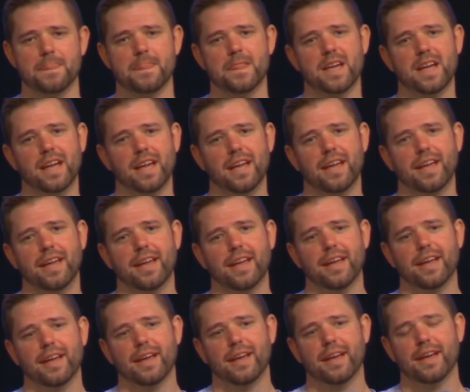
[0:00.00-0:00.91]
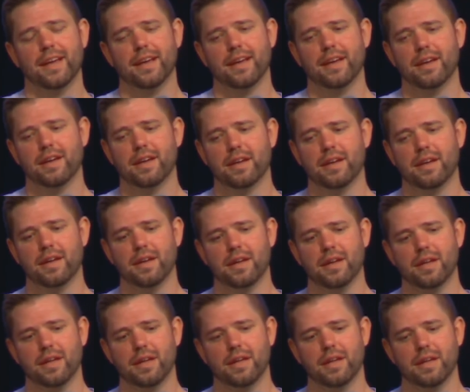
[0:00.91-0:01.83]

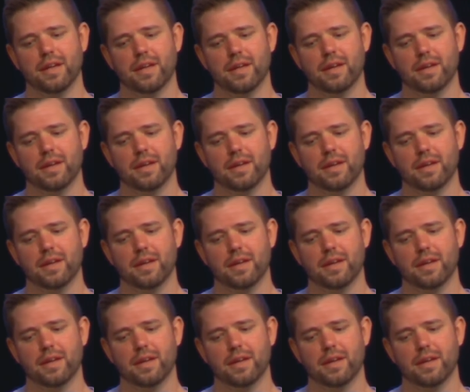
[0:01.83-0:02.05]
(no one is talking)